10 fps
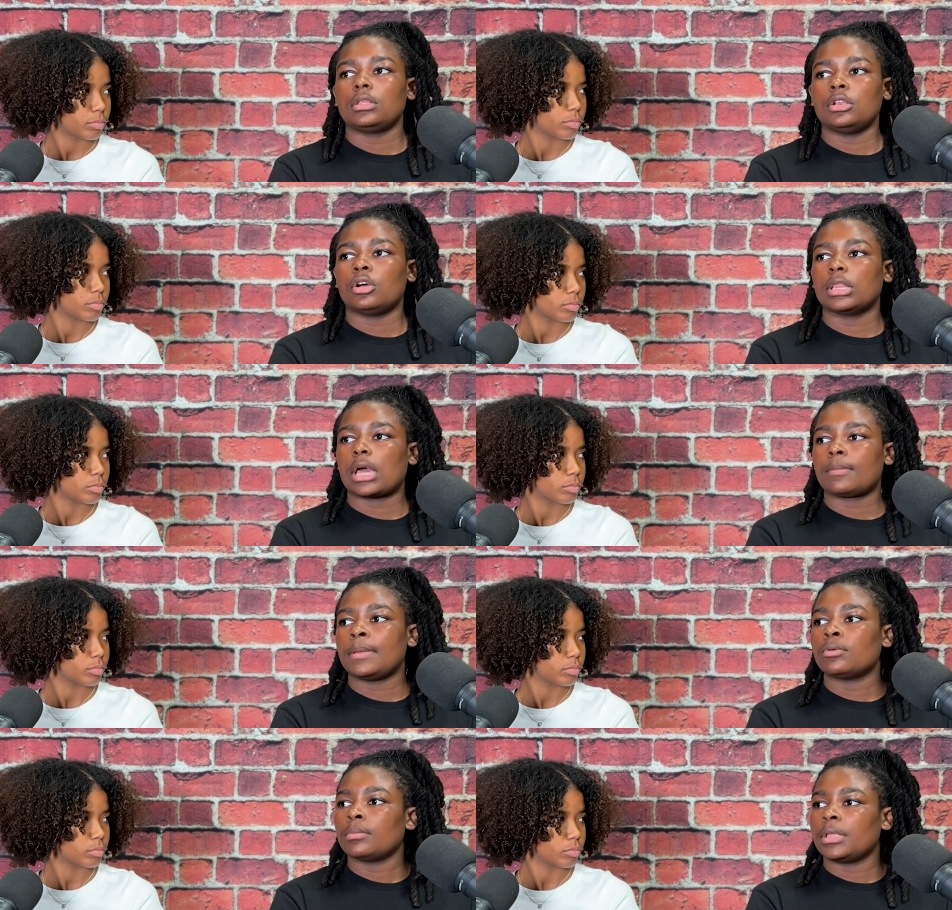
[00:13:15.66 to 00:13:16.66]
Speaker 1: you know, a lot of
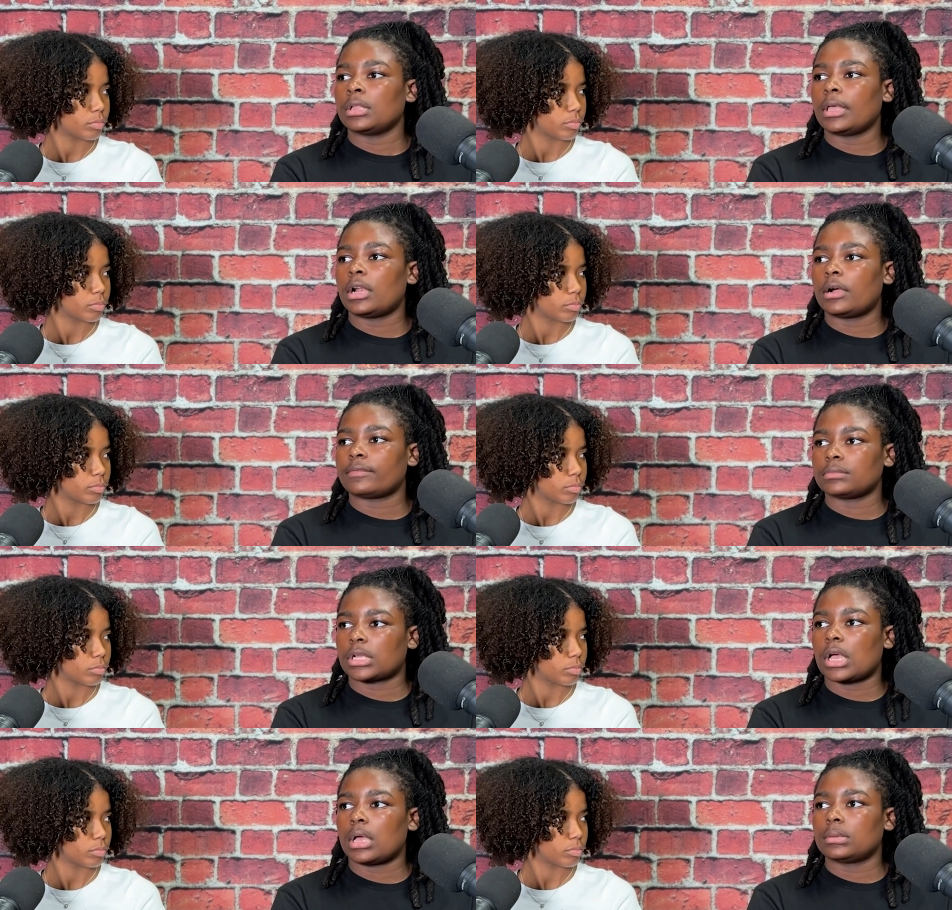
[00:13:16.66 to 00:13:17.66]
people were being laid off from
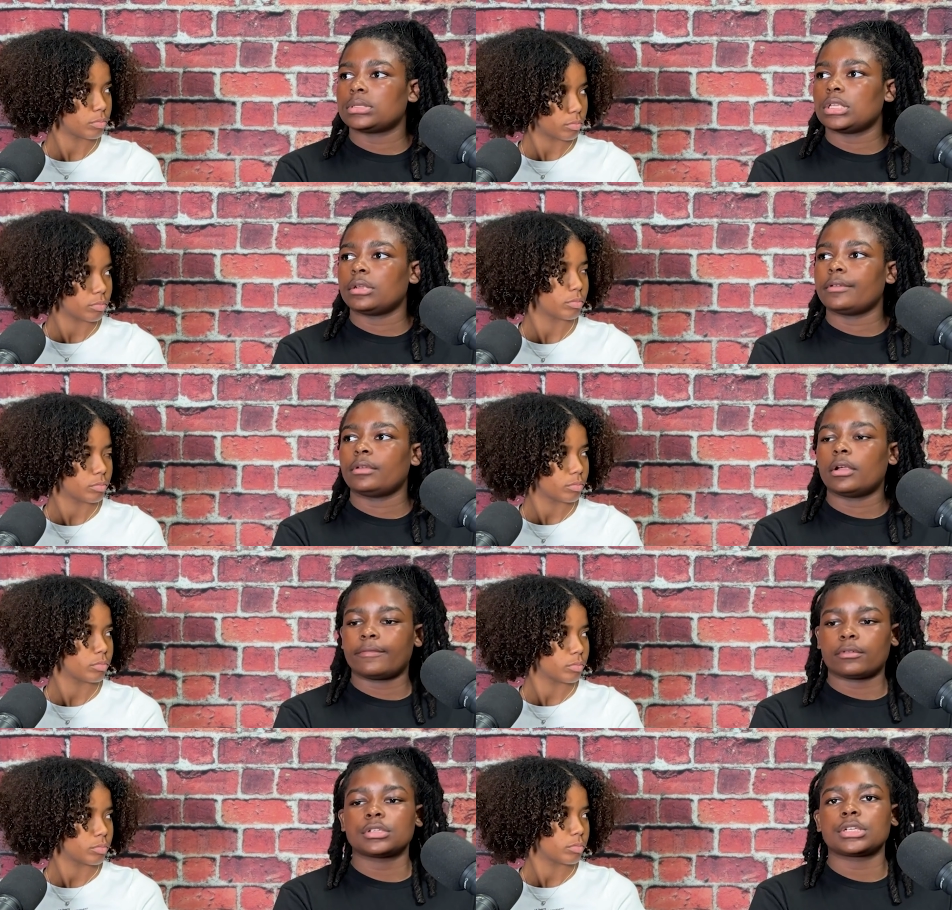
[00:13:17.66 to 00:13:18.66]
jobs, and
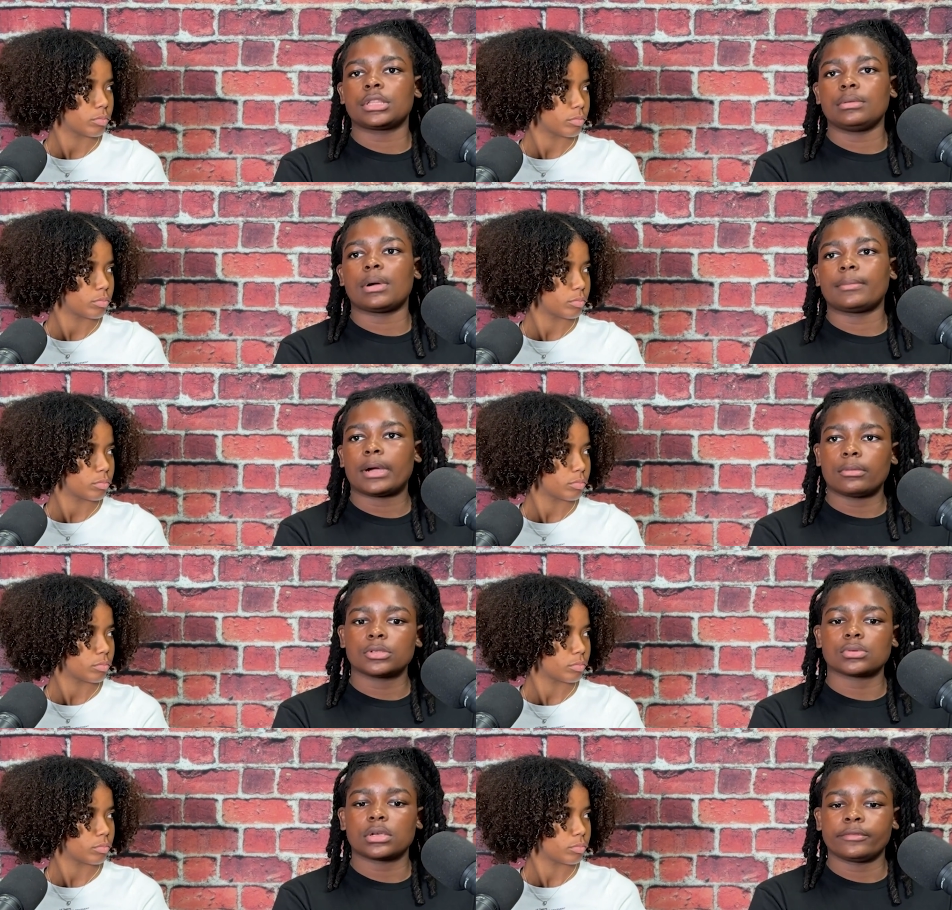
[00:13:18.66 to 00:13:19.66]
unfortunately, my mom
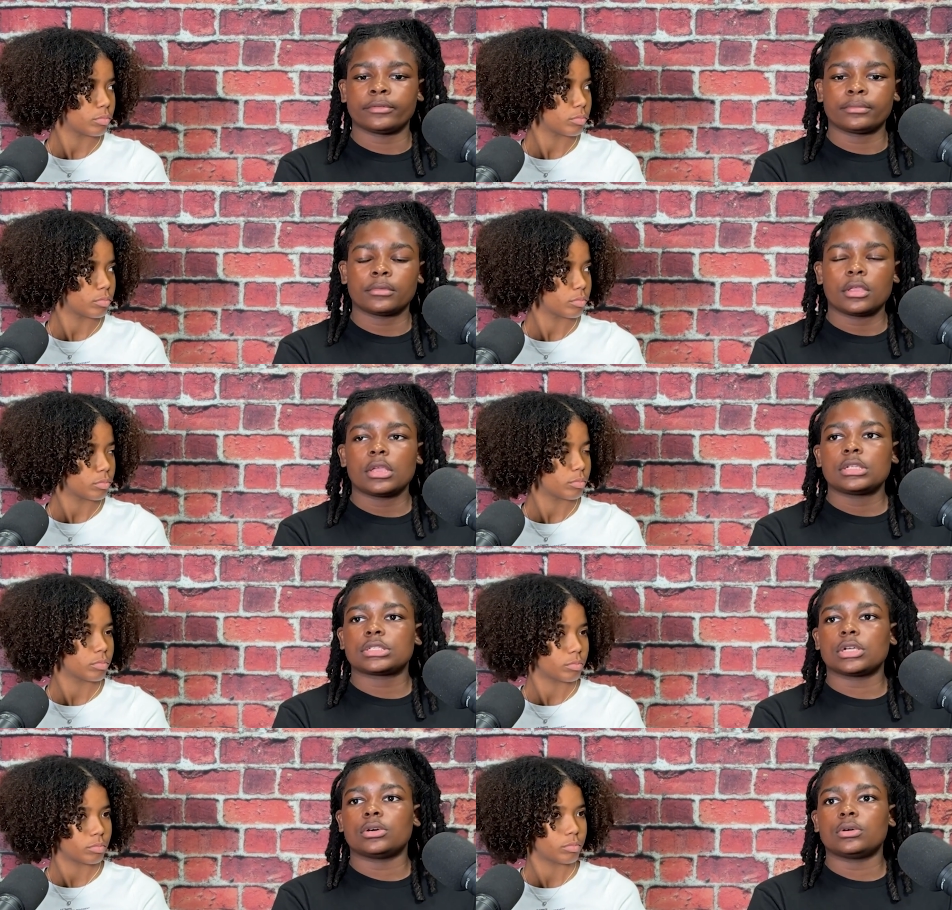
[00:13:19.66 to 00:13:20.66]
was one of them.
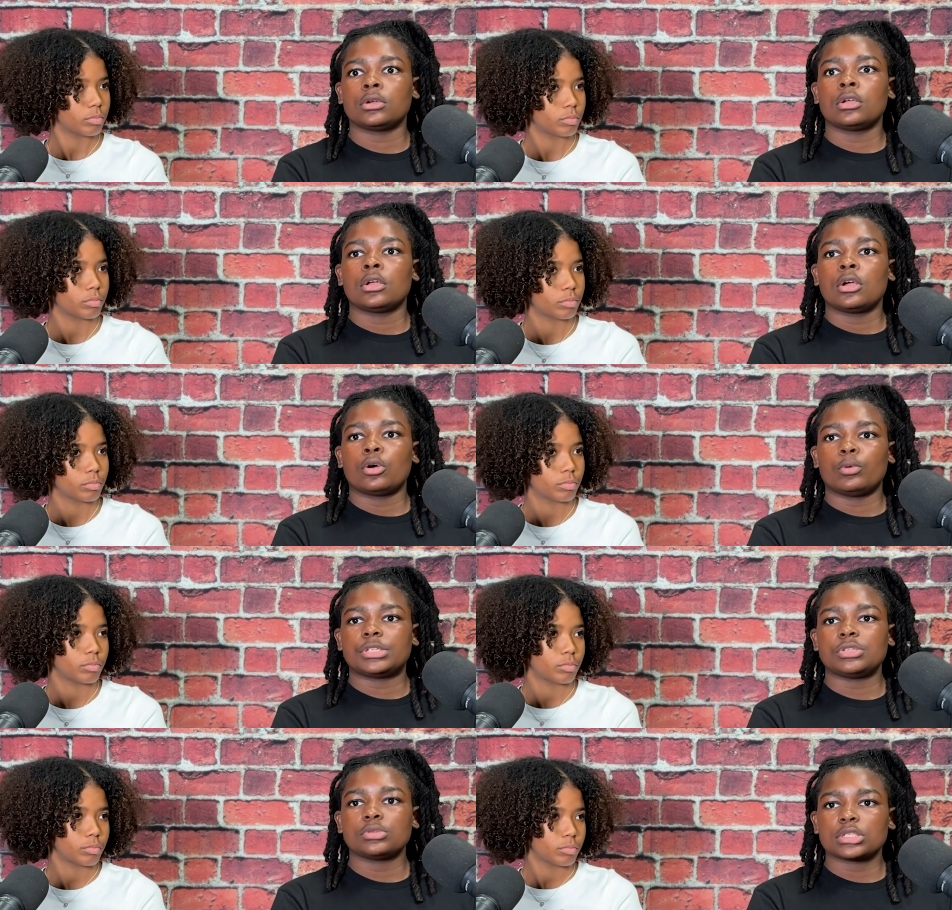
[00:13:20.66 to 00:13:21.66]
So, when
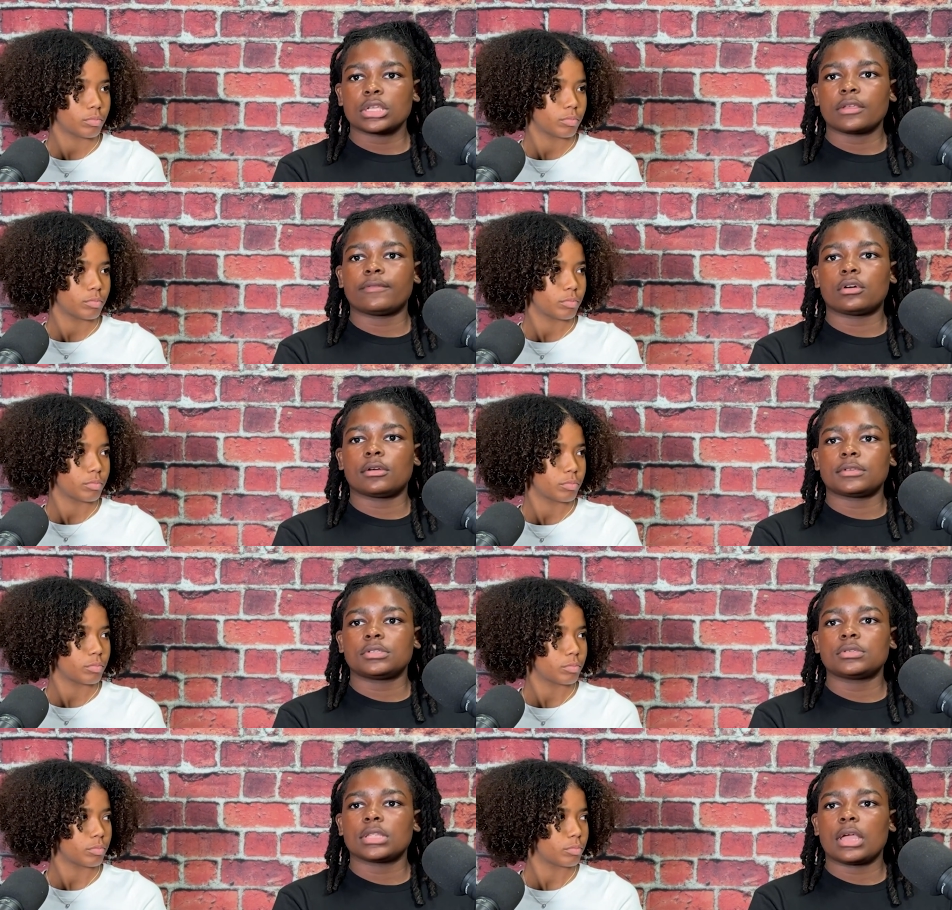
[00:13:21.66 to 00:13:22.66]
she was looking for him, she
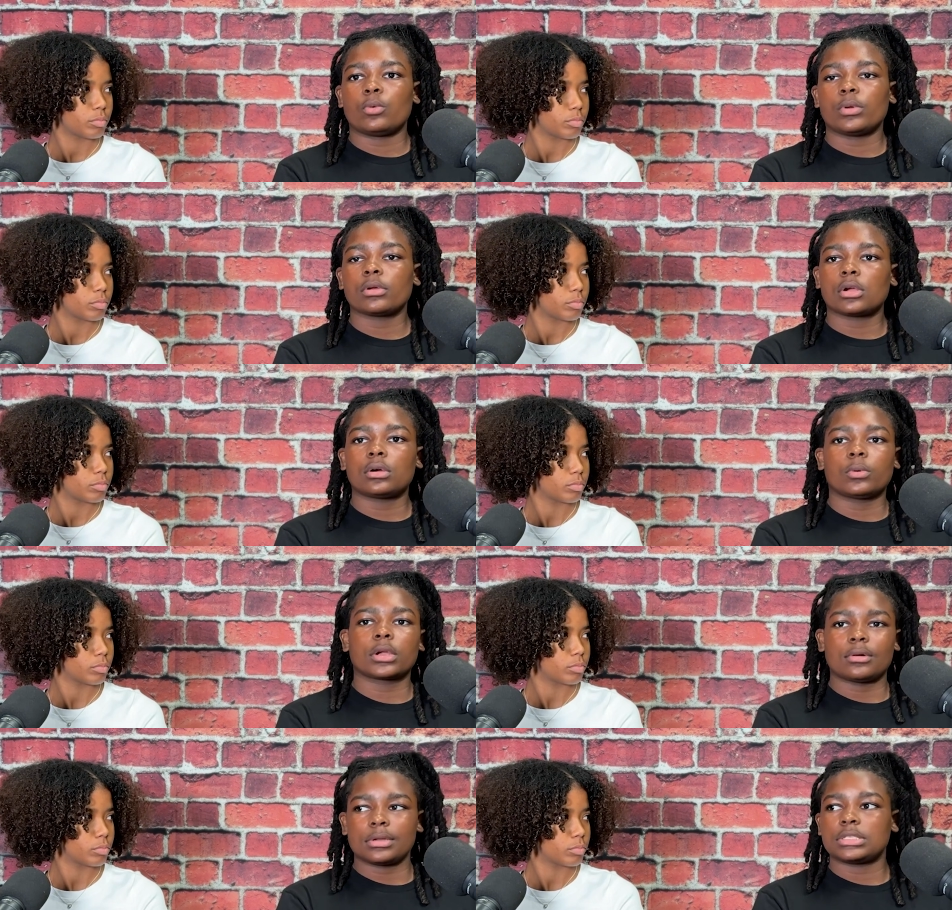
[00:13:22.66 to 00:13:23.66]
was like, "We're going, we're
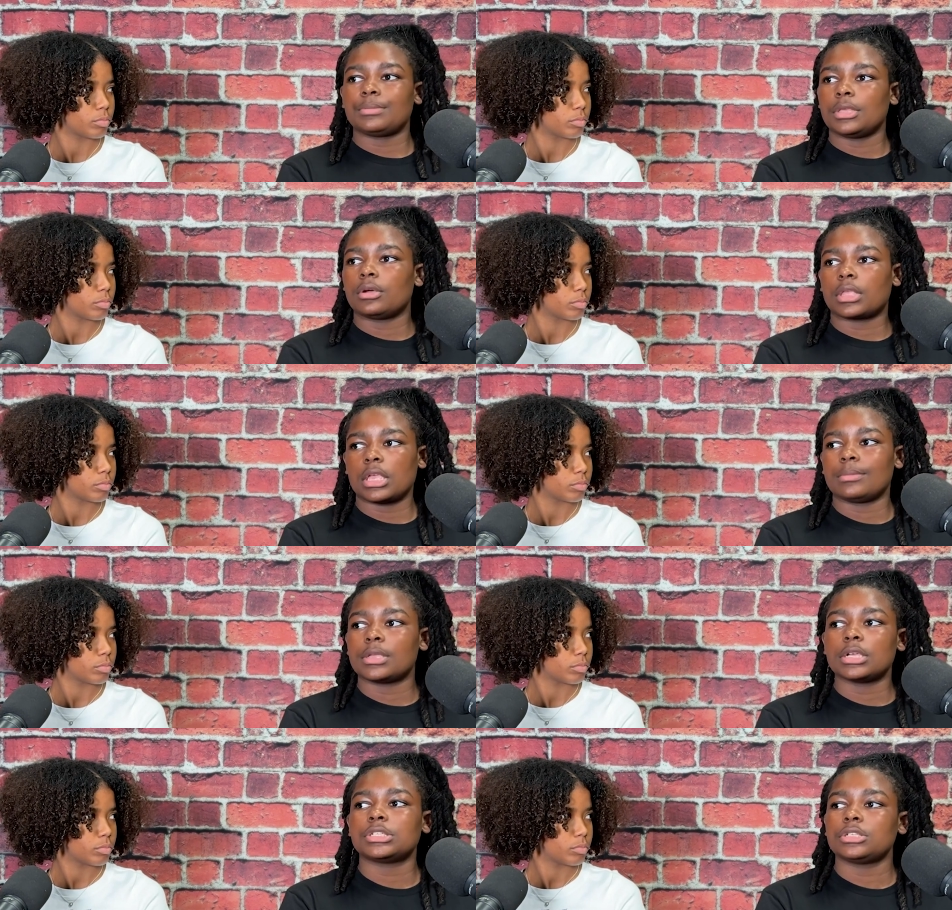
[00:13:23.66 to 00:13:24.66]
going to be okay,"
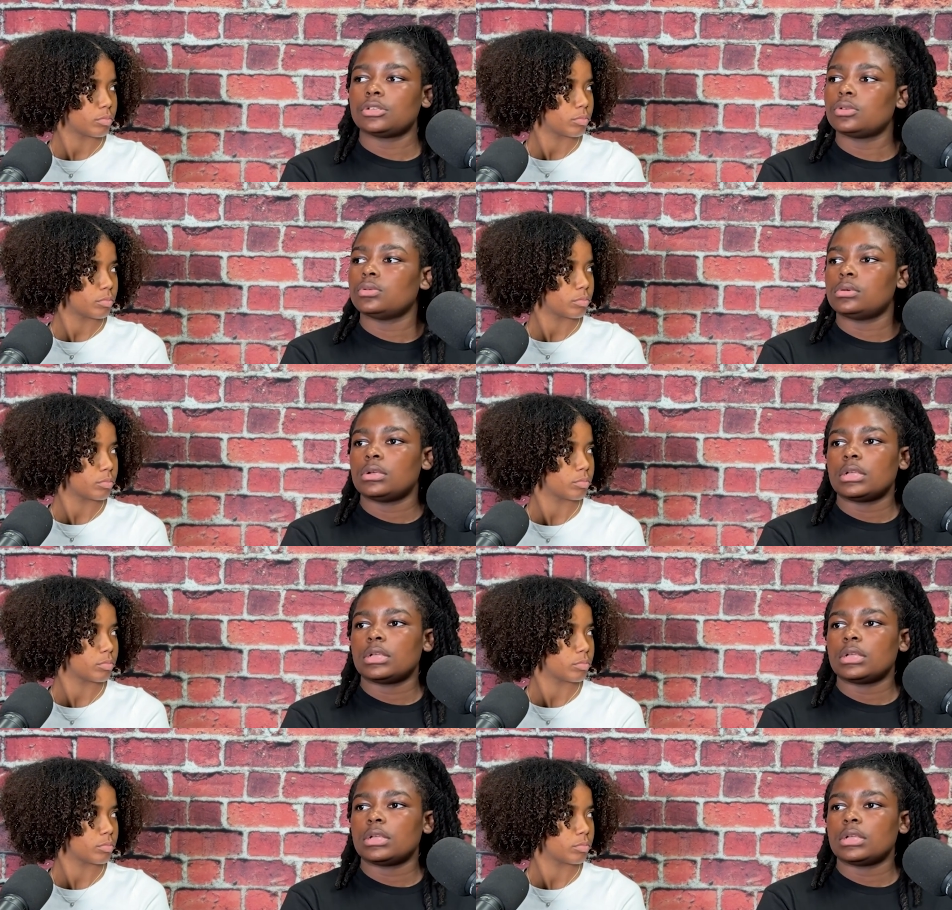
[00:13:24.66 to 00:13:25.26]
because she knew